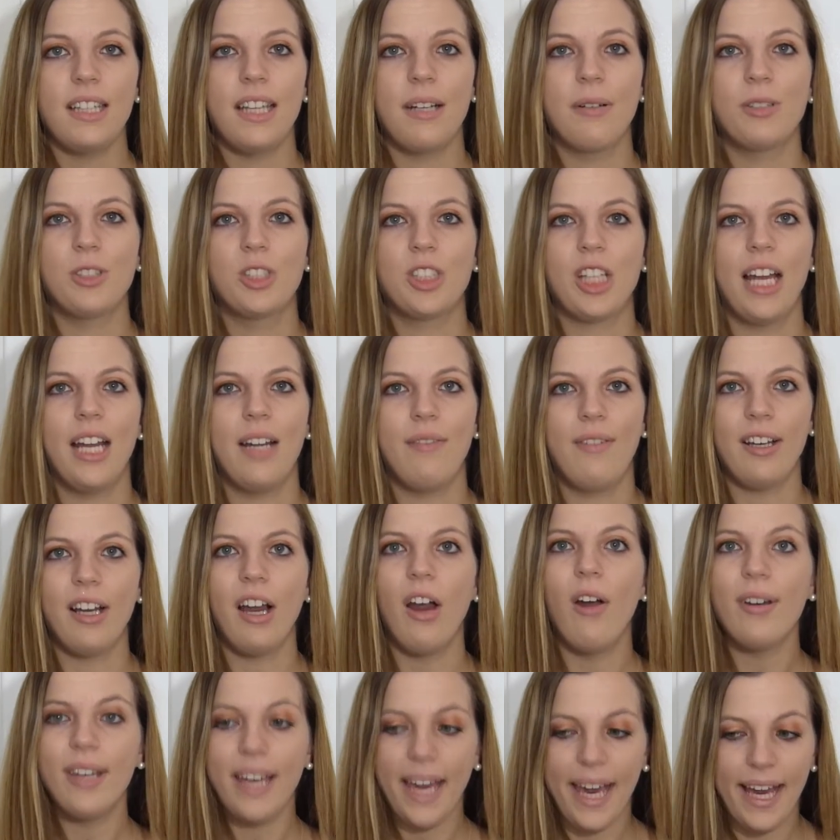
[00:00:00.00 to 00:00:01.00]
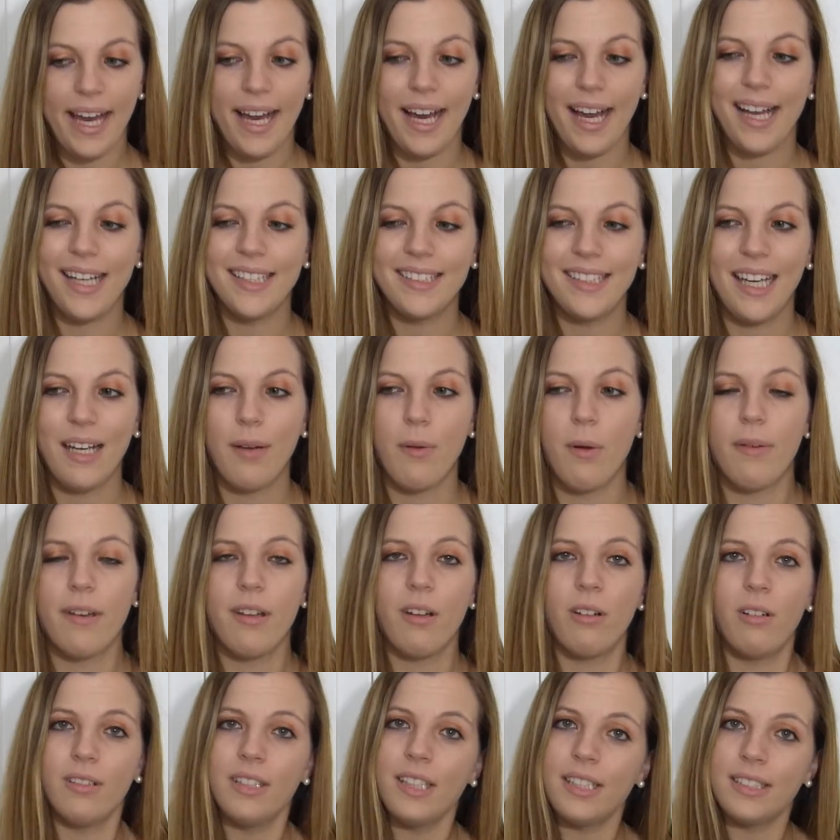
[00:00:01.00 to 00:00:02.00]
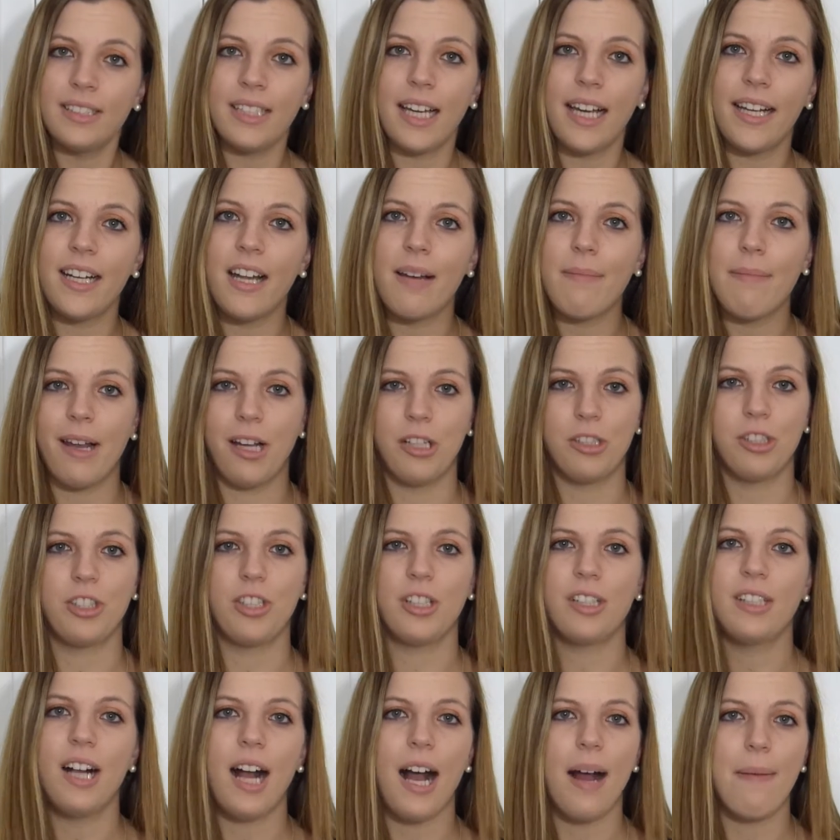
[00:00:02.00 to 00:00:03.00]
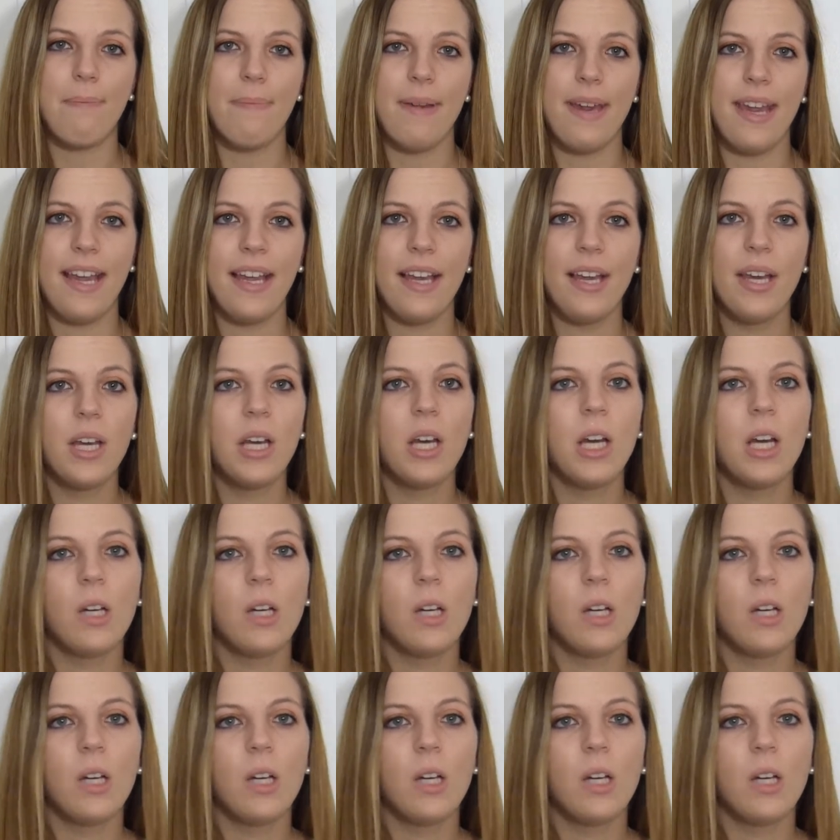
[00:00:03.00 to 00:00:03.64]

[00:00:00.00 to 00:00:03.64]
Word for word: they were just kind of like, okay guys, like when we hold this sign up, make sure you're clapping.